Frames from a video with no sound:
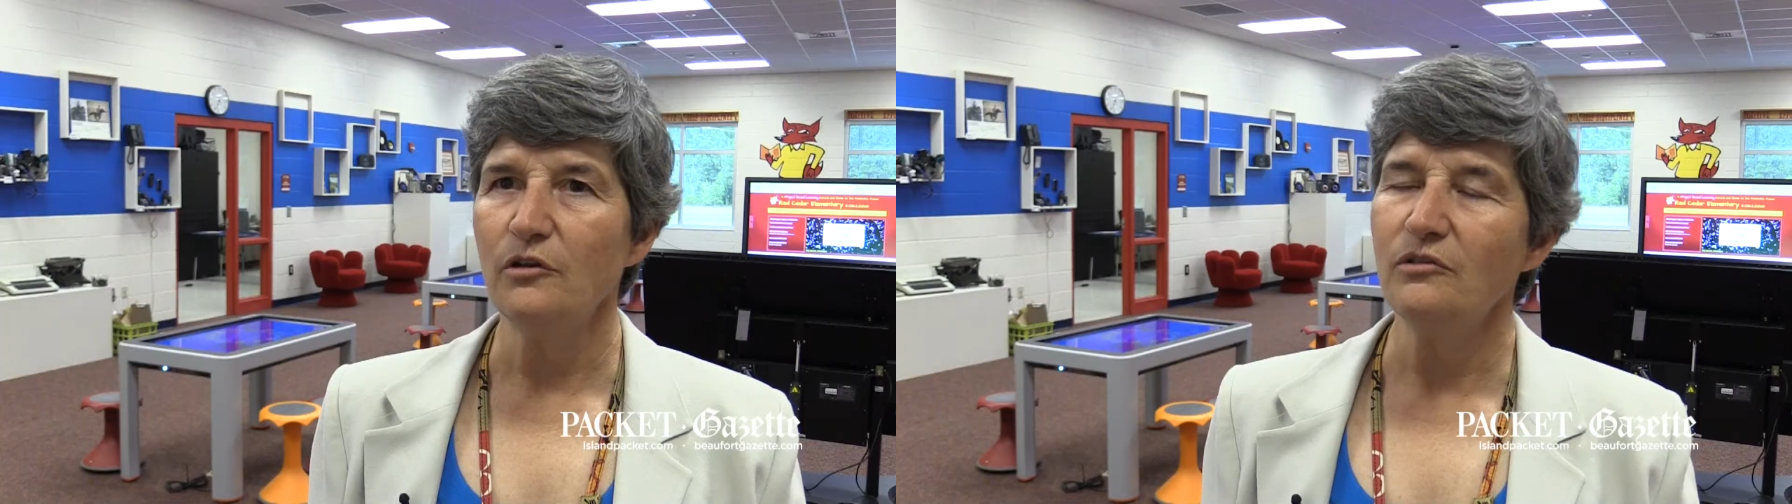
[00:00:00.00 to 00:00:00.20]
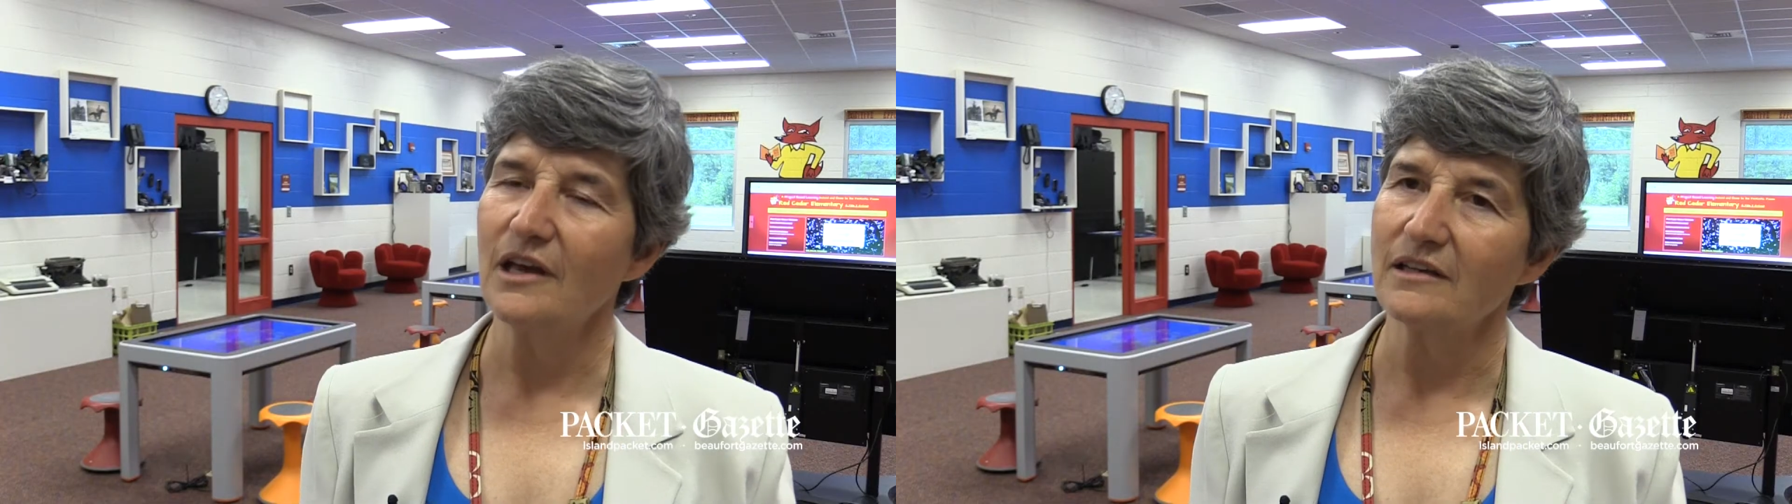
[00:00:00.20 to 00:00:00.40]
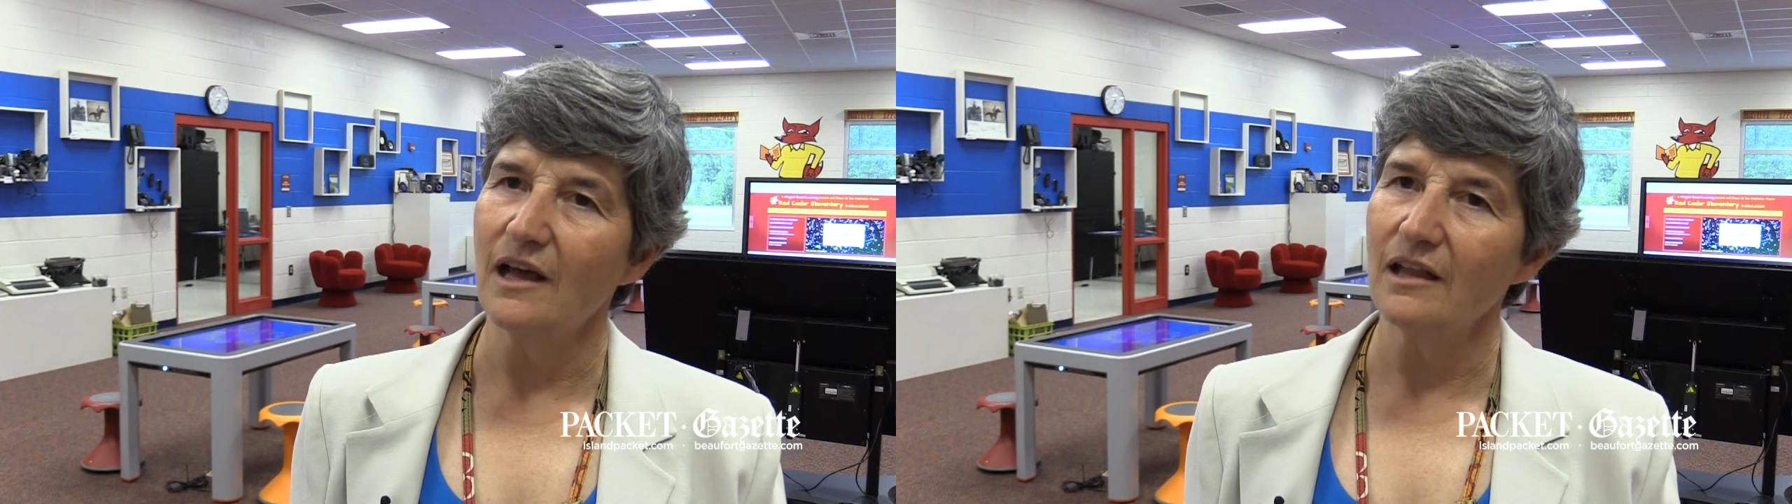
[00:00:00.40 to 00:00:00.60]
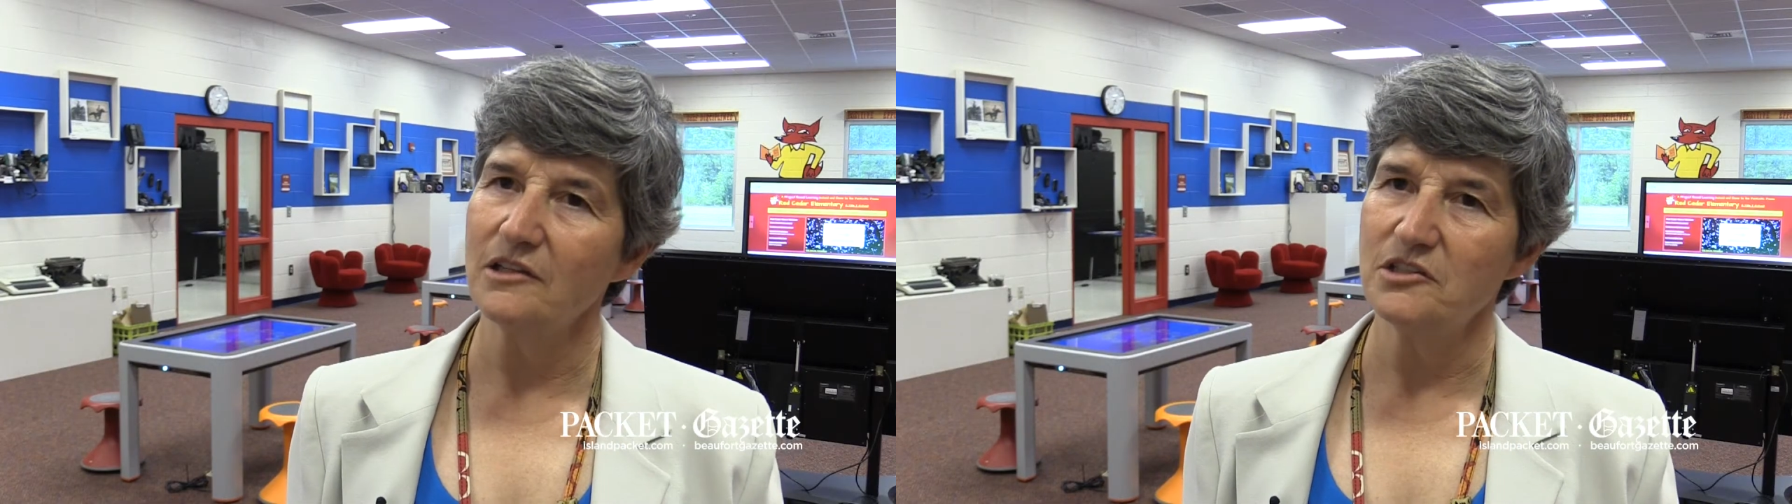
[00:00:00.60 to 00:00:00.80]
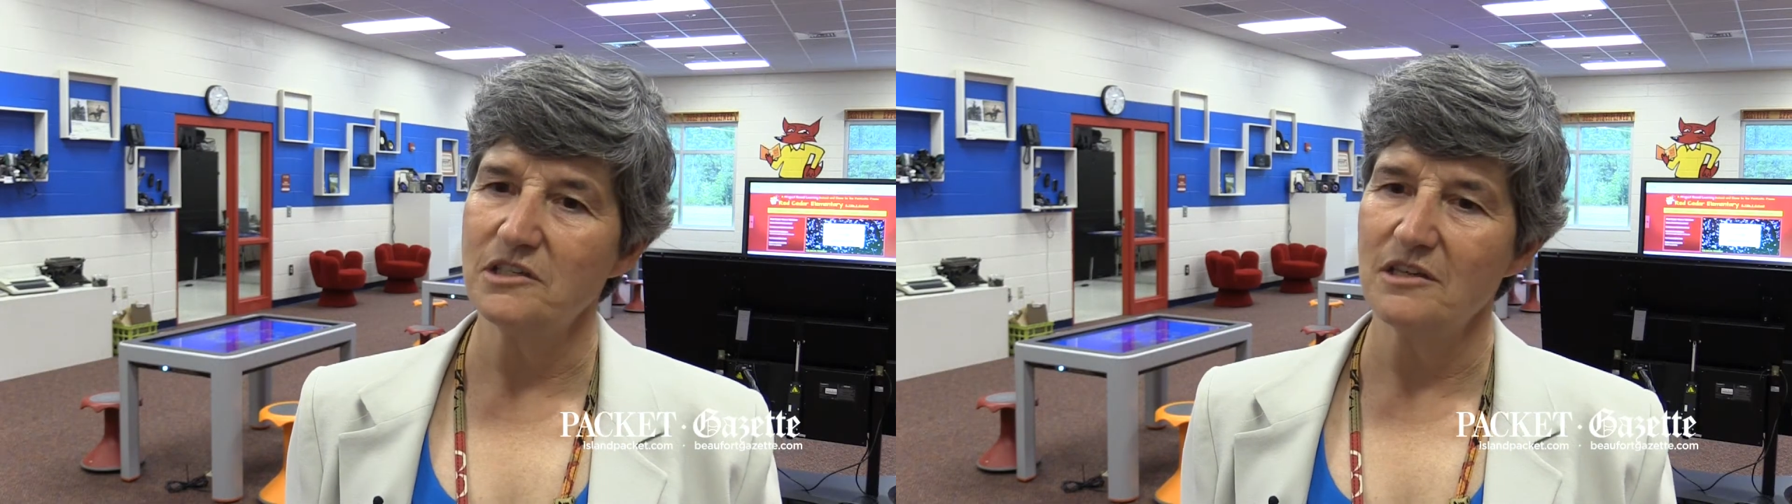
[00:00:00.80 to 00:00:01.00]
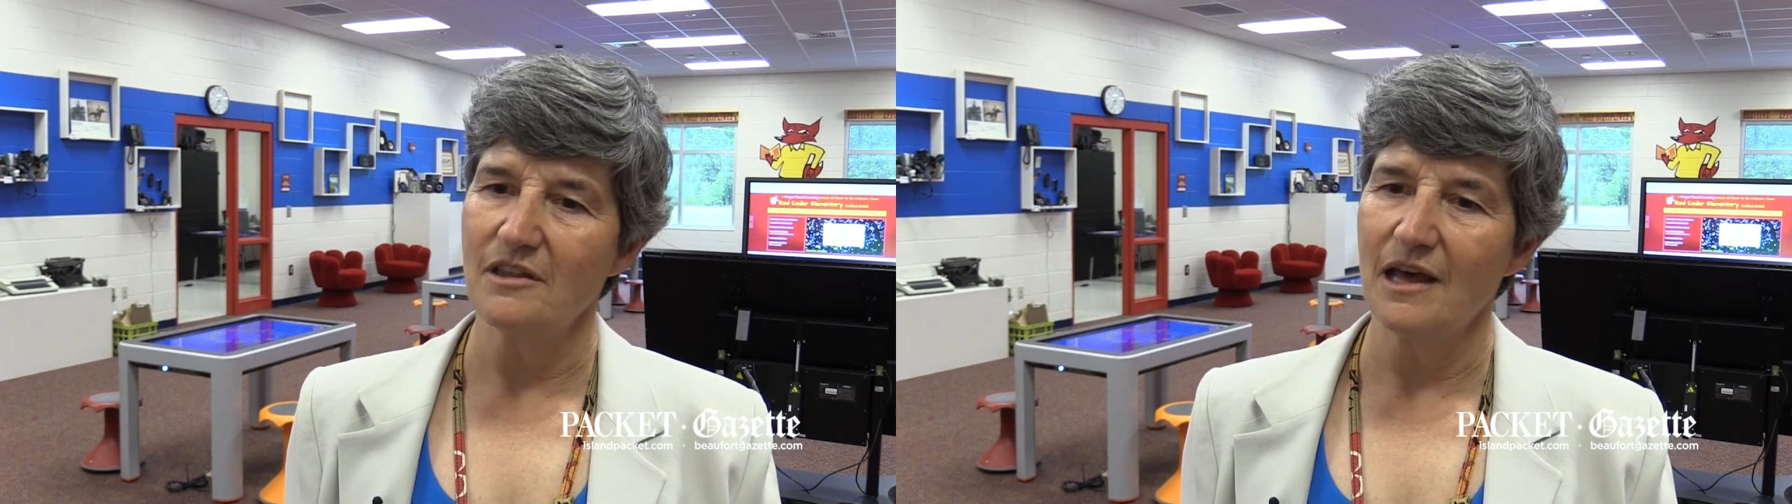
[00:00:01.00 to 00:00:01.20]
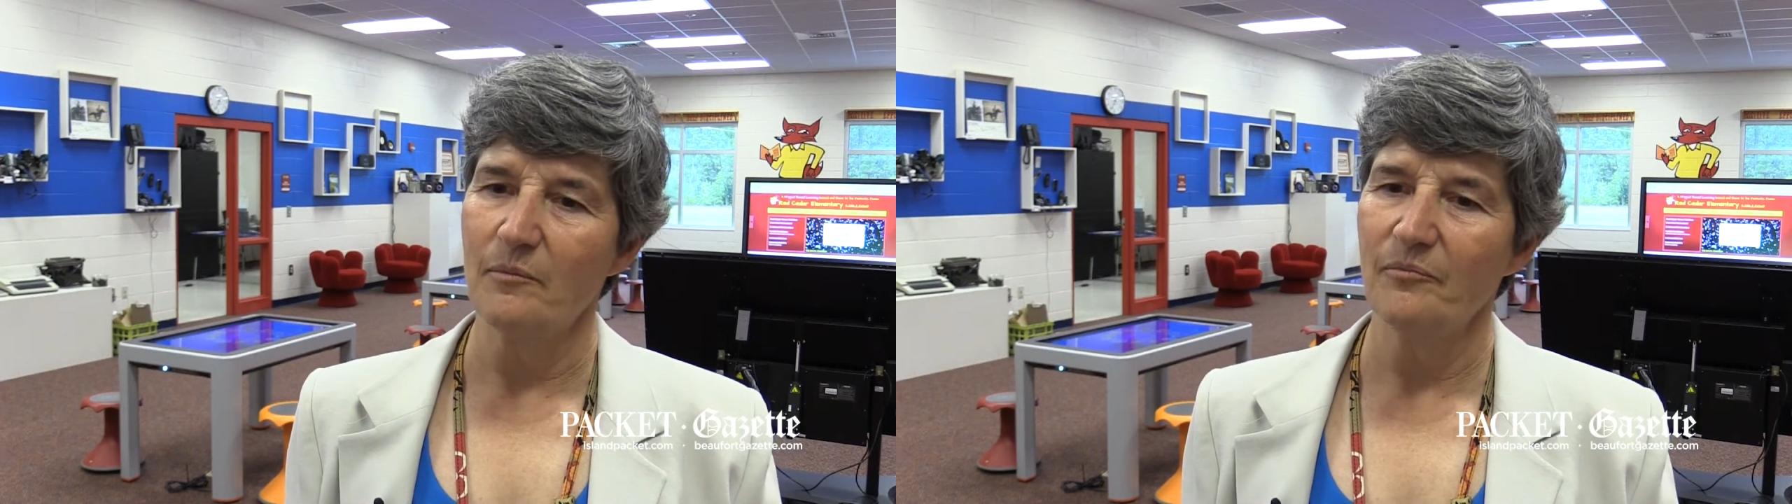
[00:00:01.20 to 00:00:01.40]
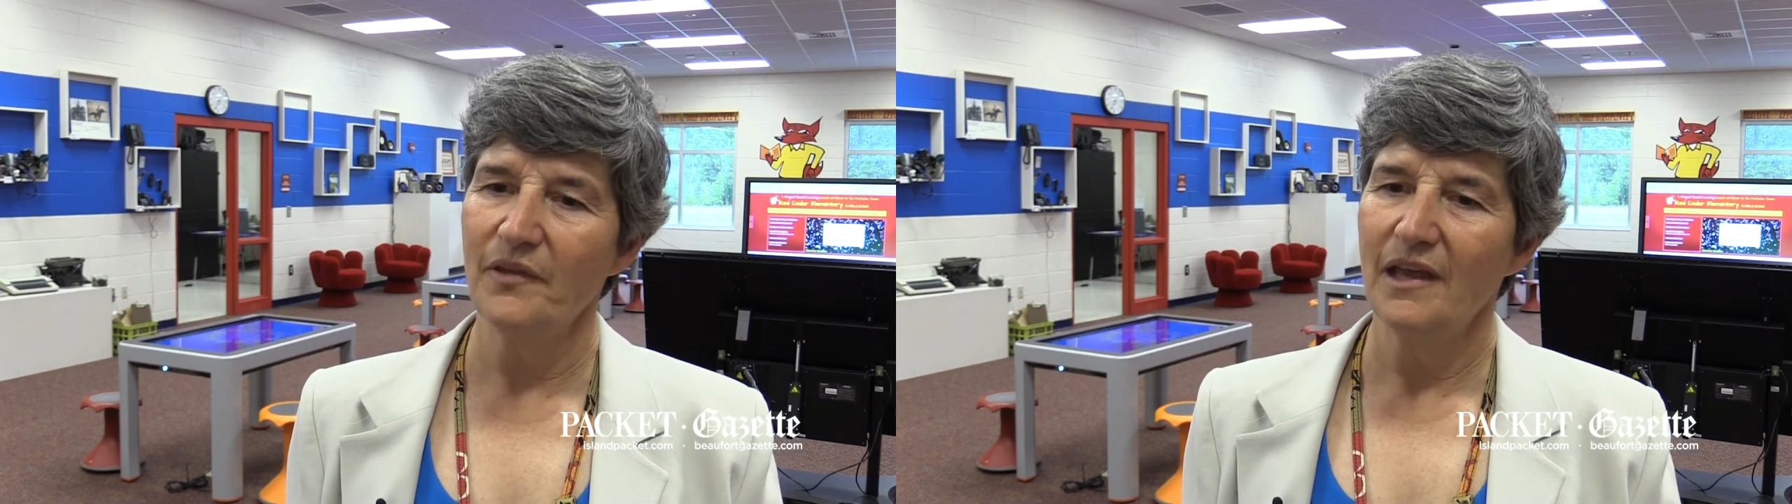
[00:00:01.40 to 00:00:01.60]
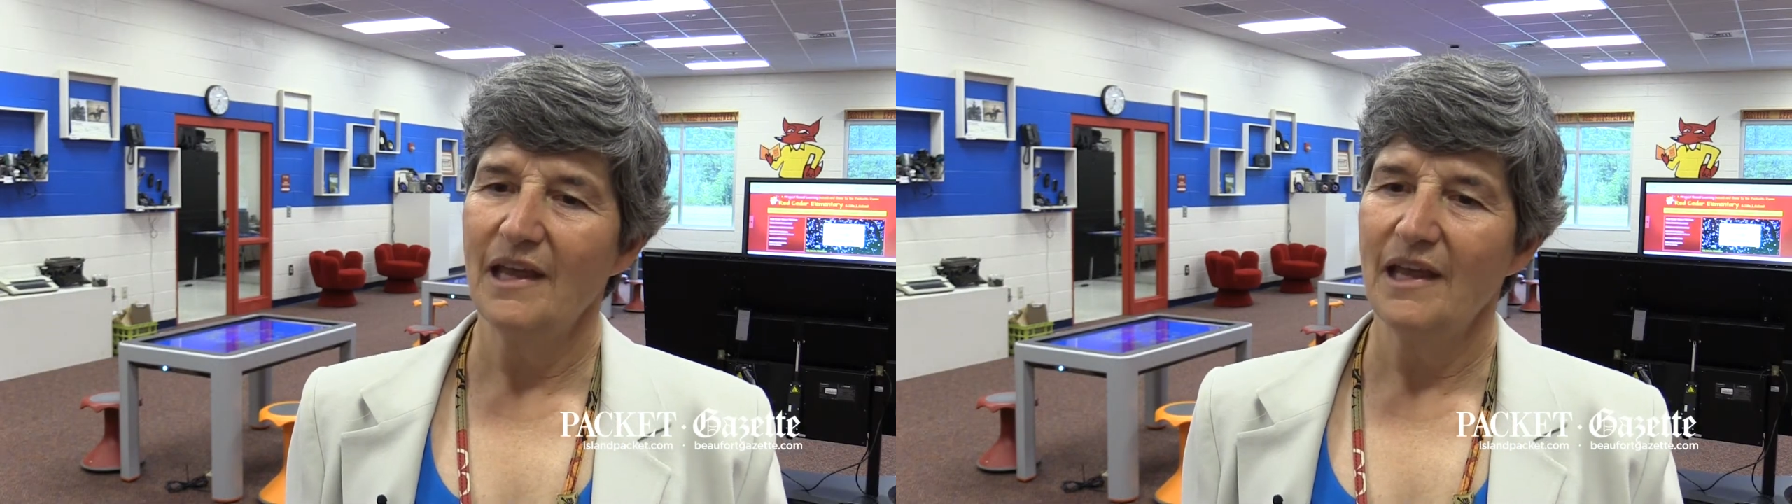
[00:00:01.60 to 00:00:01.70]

new technology to them,